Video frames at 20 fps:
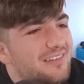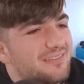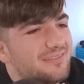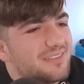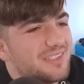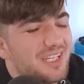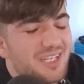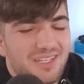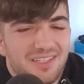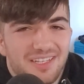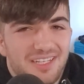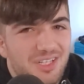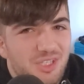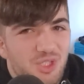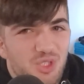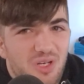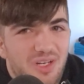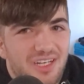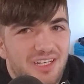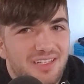They
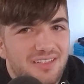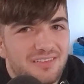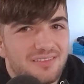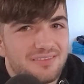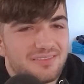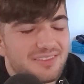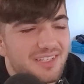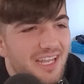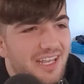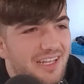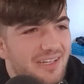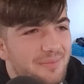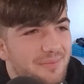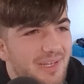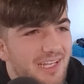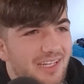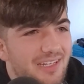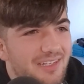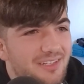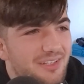train, and
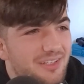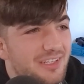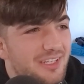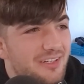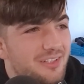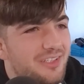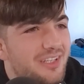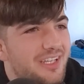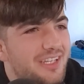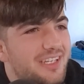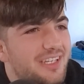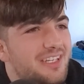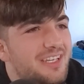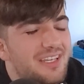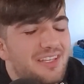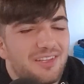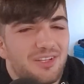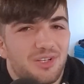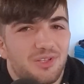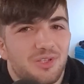man, dude,
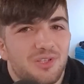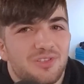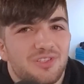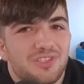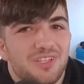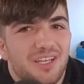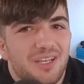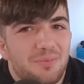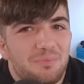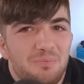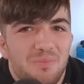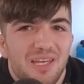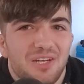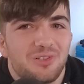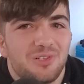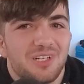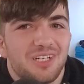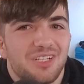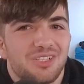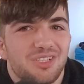they're those like
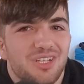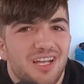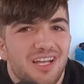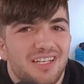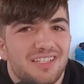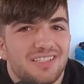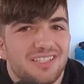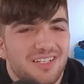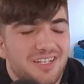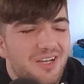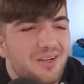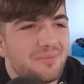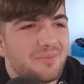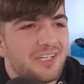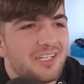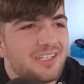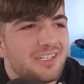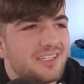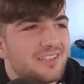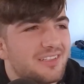middle-aged guys that come
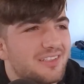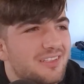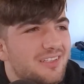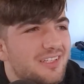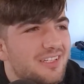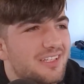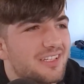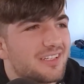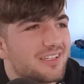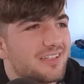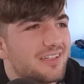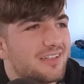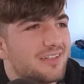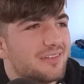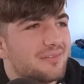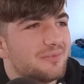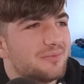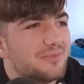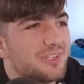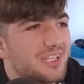in, and they're like
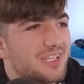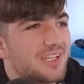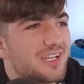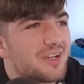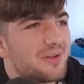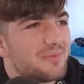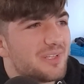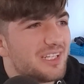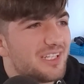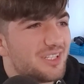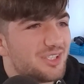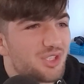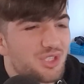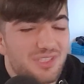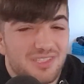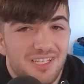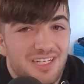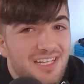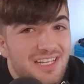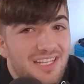when they come in,
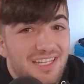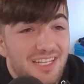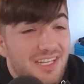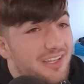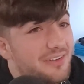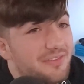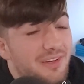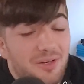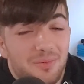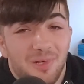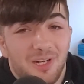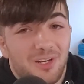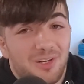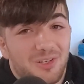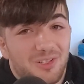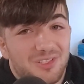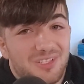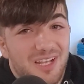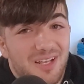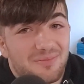they give everybody a
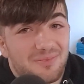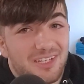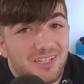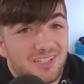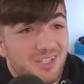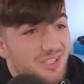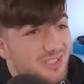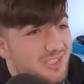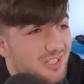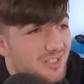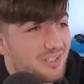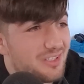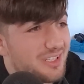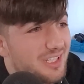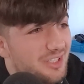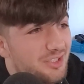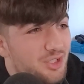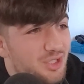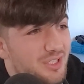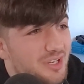hard time, man, because they
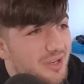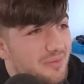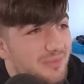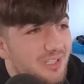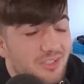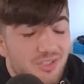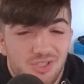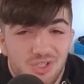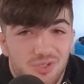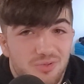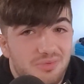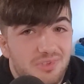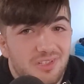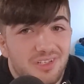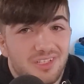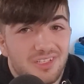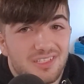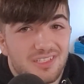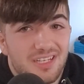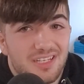just come in, they're super
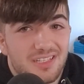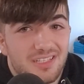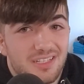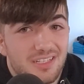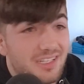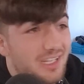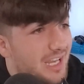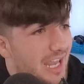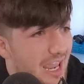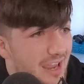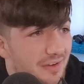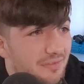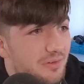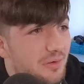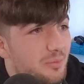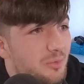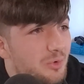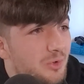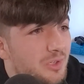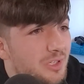consistent, like every
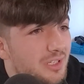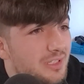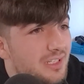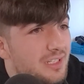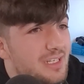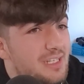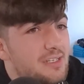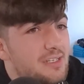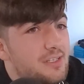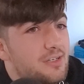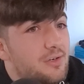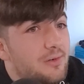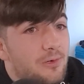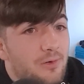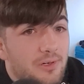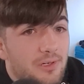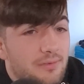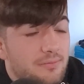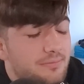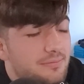morning,
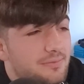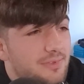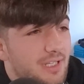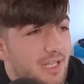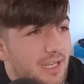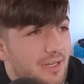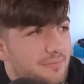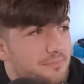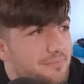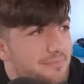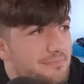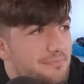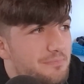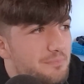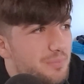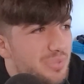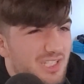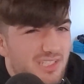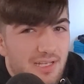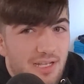or like
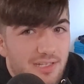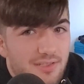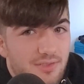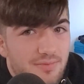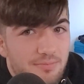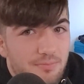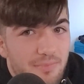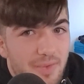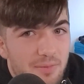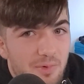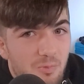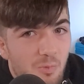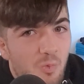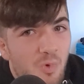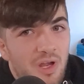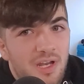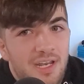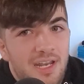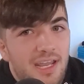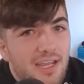besides maybe
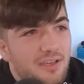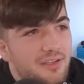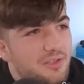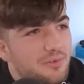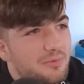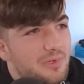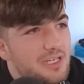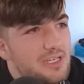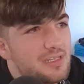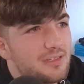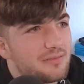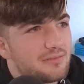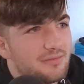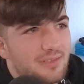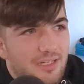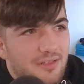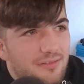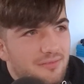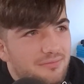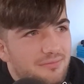one day out of the week
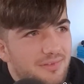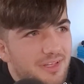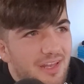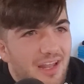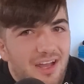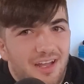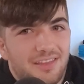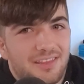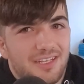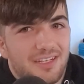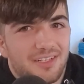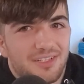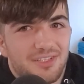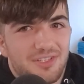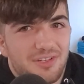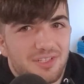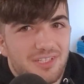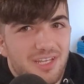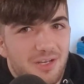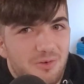they're not there.
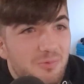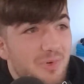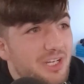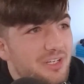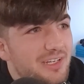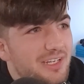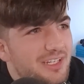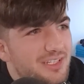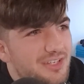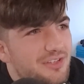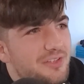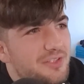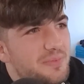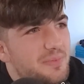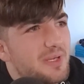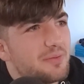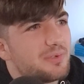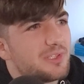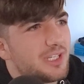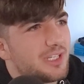So it's like when it's those
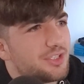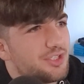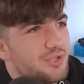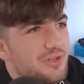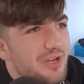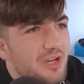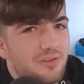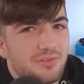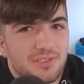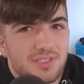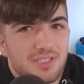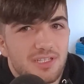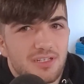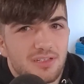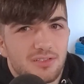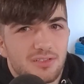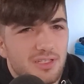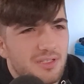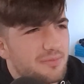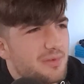people that you don't see, and
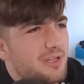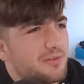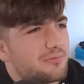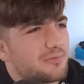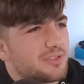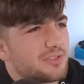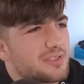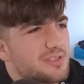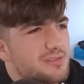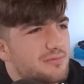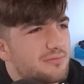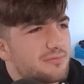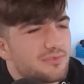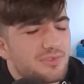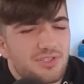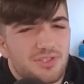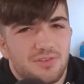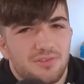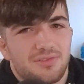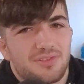you're like, man, we're
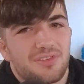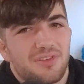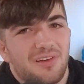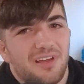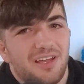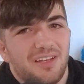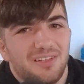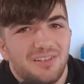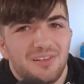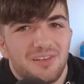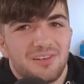so and so at. You know?